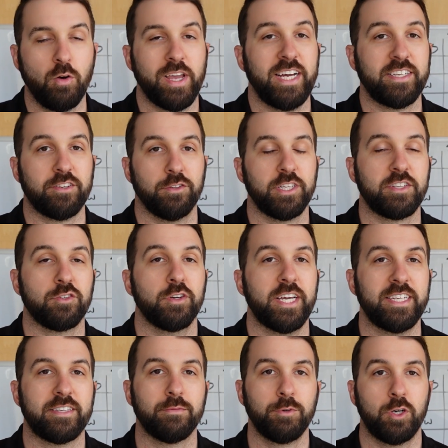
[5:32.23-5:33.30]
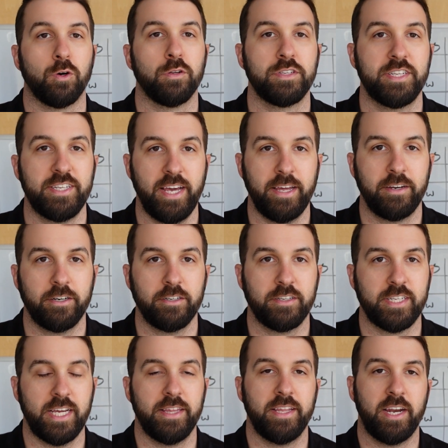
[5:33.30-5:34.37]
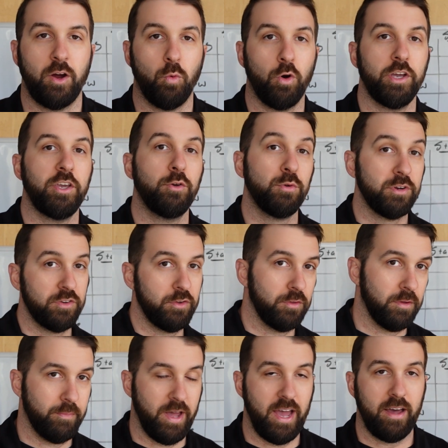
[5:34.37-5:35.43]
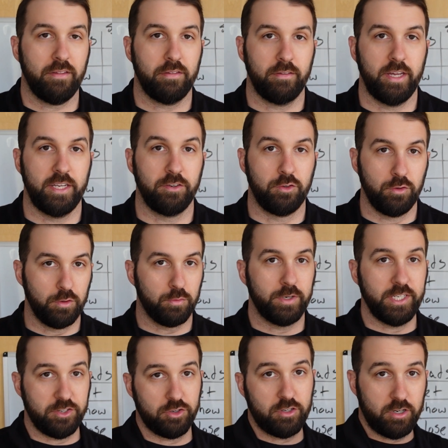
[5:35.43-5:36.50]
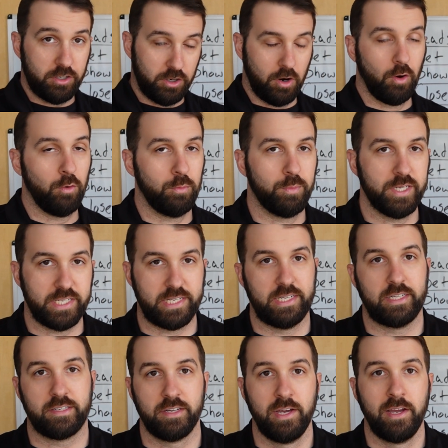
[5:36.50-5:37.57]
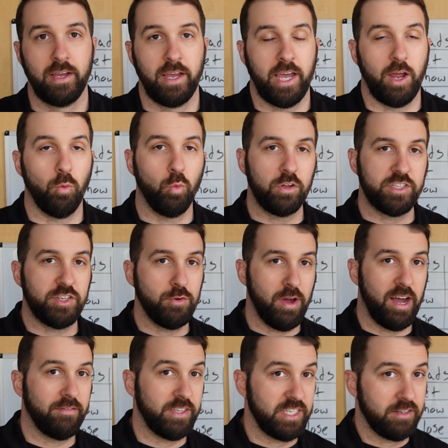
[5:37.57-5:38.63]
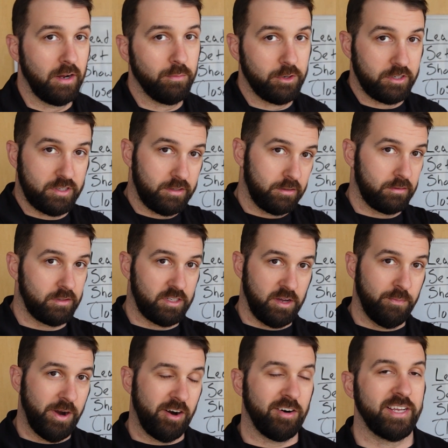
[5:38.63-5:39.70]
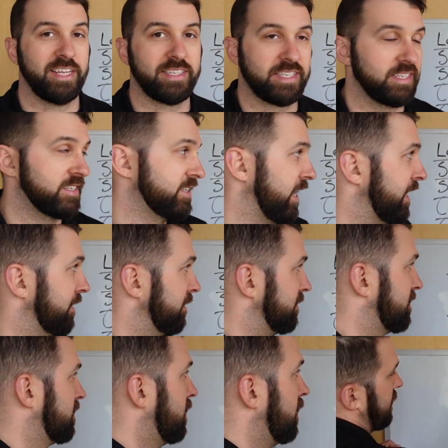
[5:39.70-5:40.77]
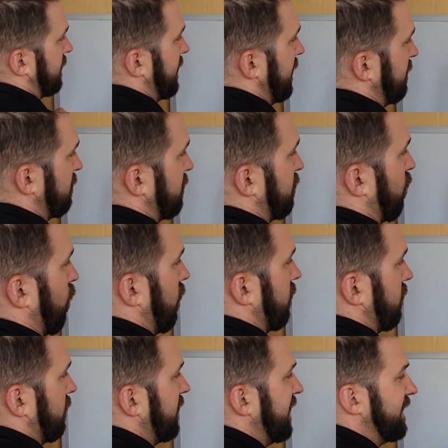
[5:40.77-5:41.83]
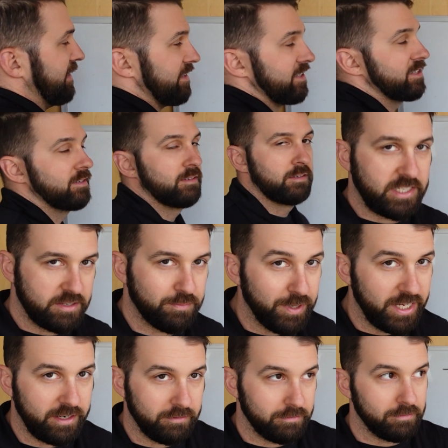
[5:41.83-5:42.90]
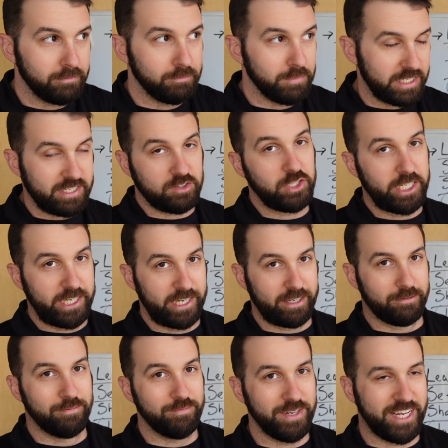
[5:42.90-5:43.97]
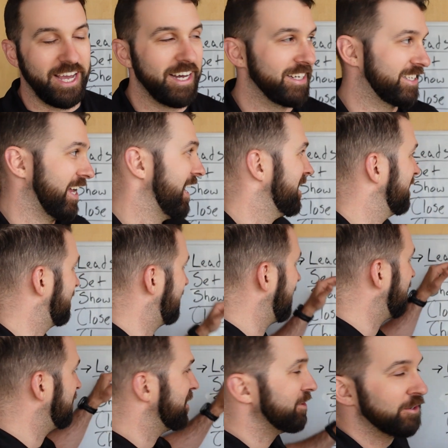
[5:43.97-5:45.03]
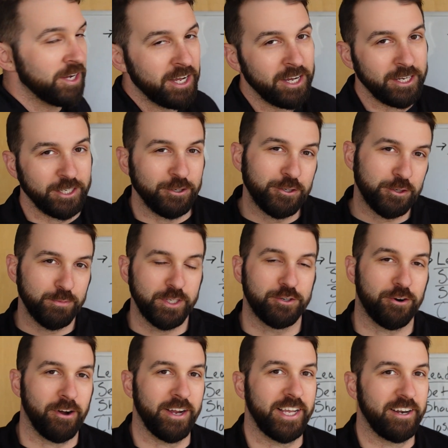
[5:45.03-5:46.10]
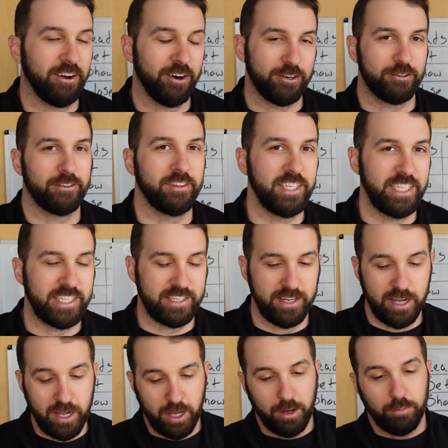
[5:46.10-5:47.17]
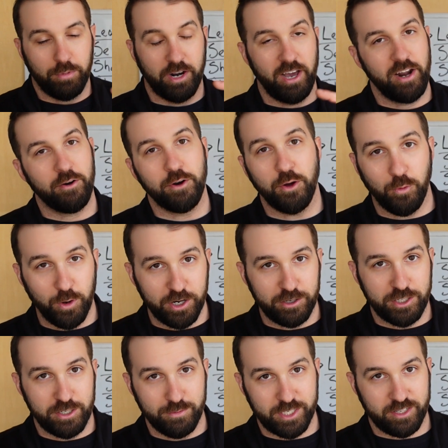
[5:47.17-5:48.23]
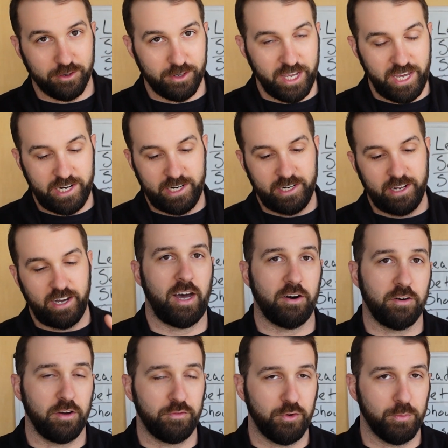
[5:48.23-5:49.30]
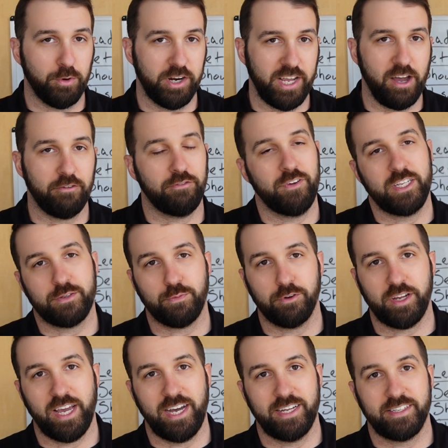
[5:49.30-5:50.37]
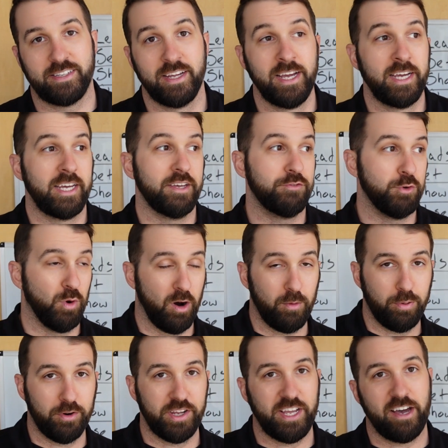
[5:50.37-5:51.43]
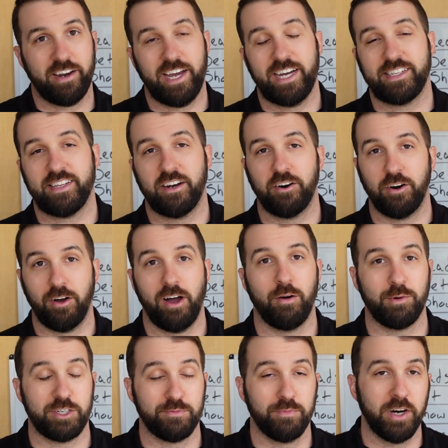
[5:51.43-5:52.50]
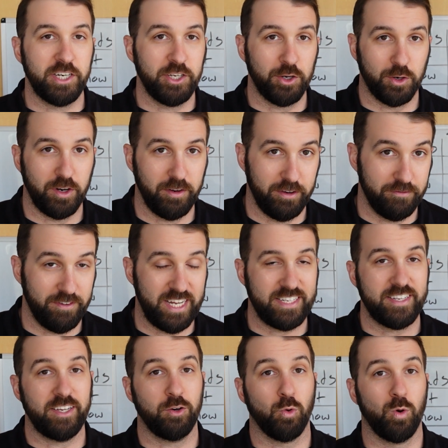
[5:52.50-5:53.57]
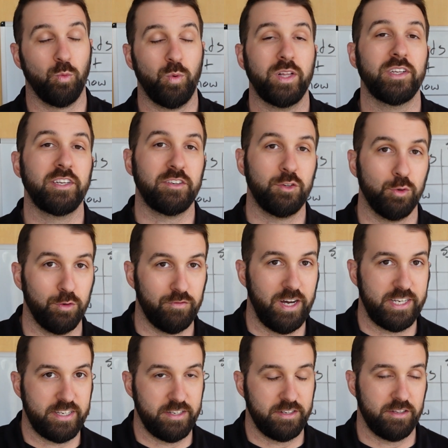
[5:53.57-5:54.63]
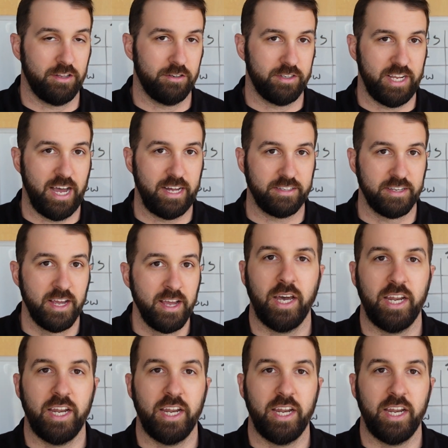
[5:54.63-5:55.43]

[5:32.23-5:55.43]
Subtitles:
Okay, so let's look at some gold standards, and then I want you to do the math and do the research on your own business. And once you have these numbers, compare it against the standards. Standards for leads is a bit misleading because I could tell you should be drawing in 100 leads, but I don't know where your gym is located. I don't know if you're putting out Facebook ads. If you are putting out ads, I don't know how much money you're investing or willing to invest into those ads.